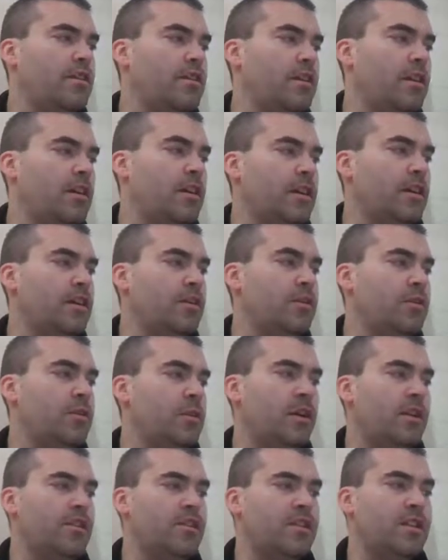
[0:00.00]
All right, and I
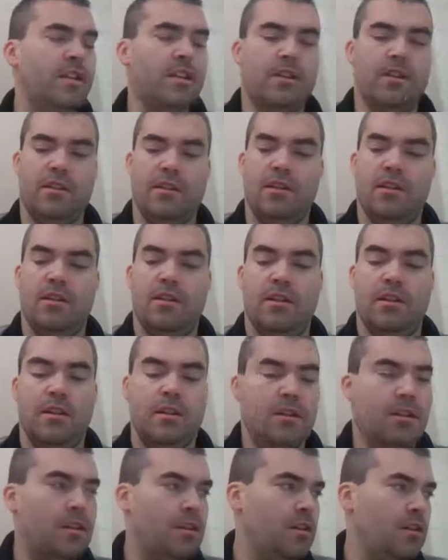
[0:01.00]
can do an else here,
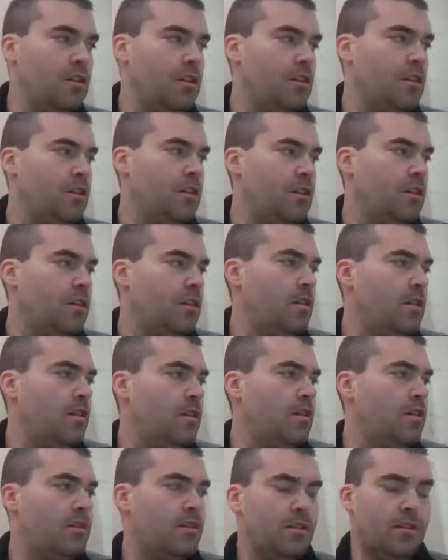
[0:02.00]

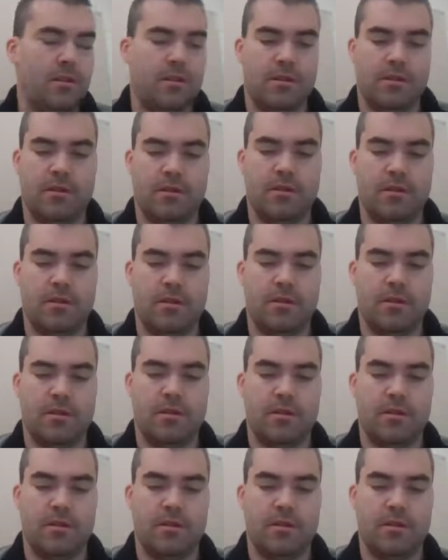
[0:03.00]
else